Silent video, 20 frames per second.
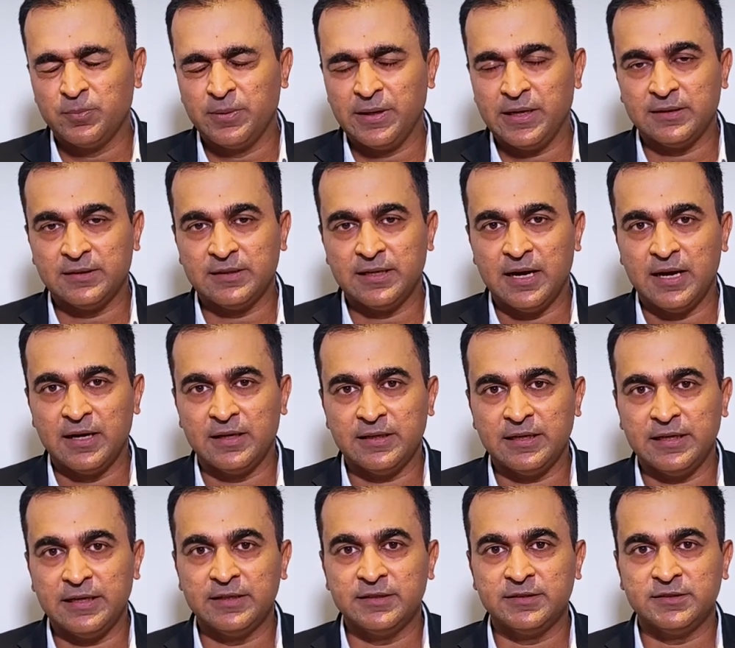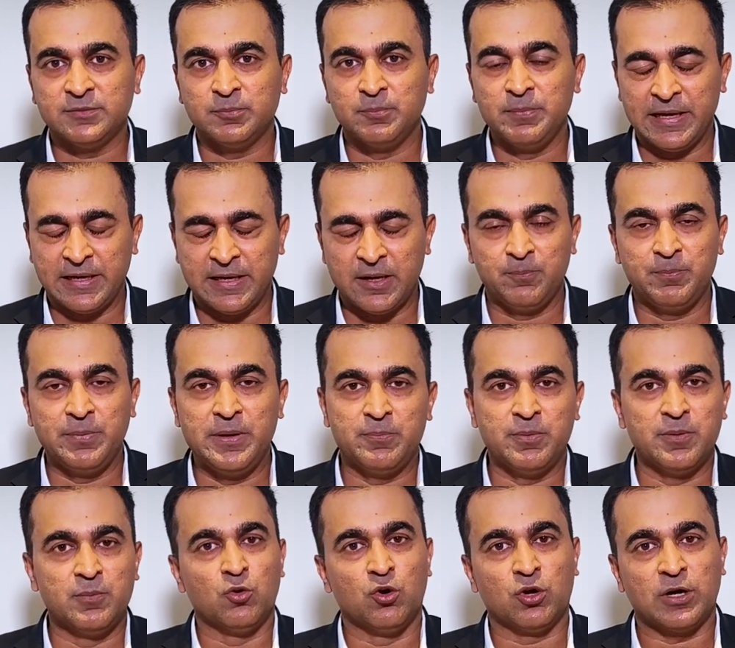made that it's making
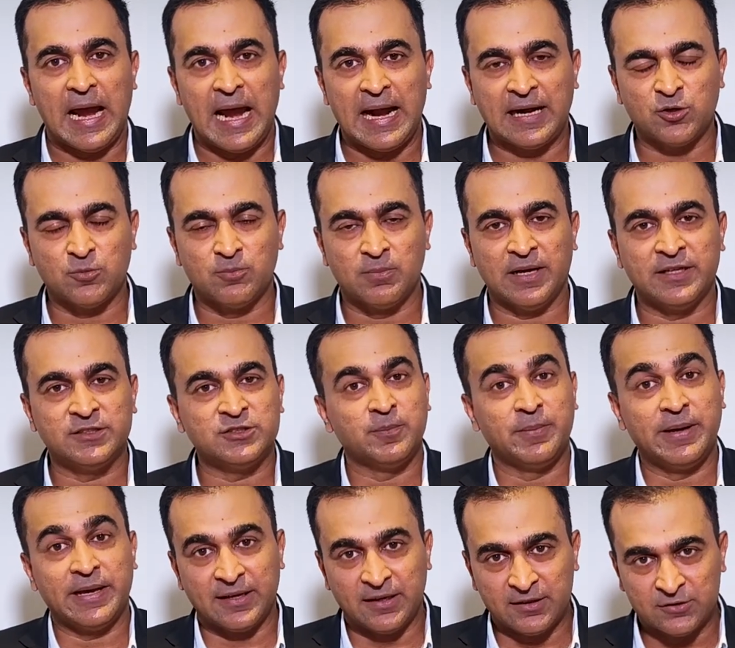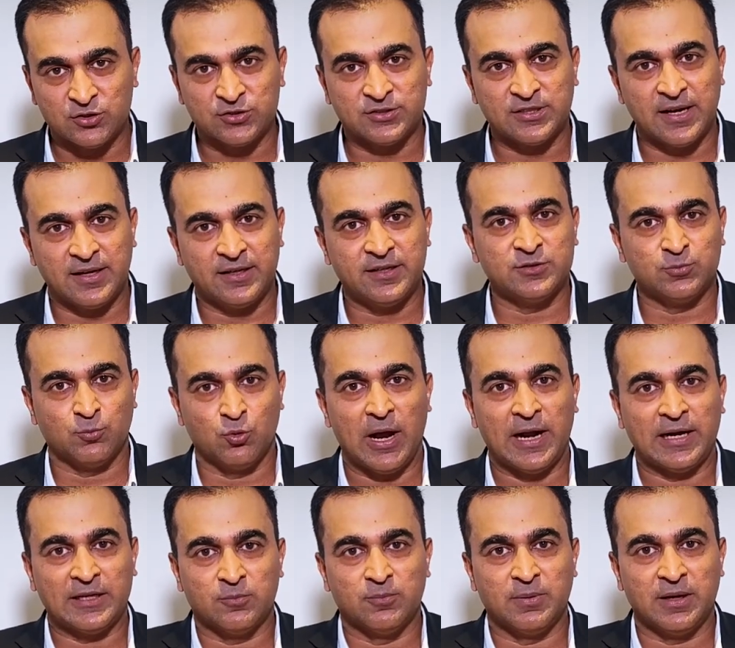people more atomized, making societies more
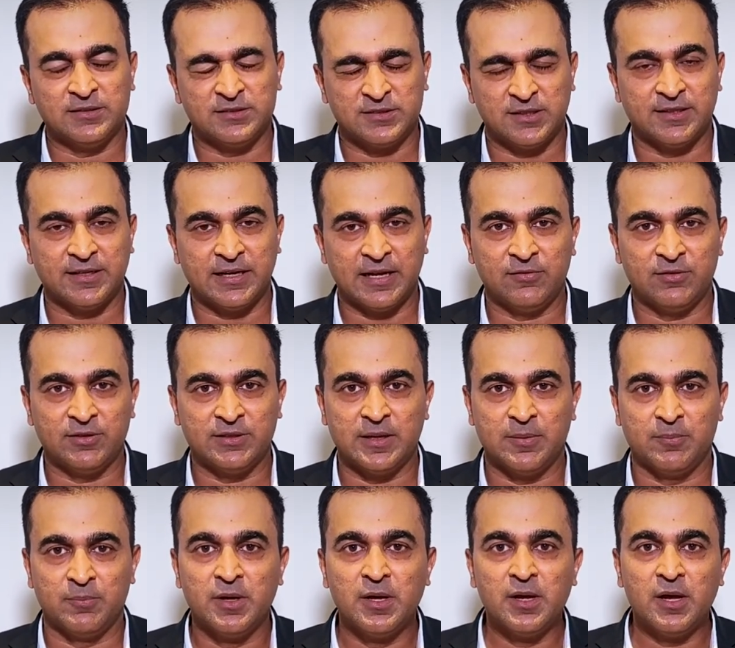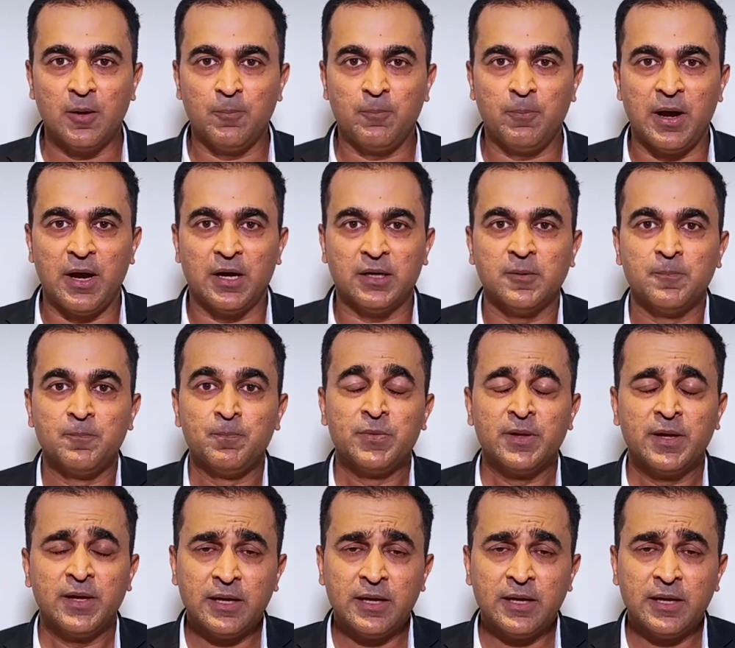atomized and driving them apart.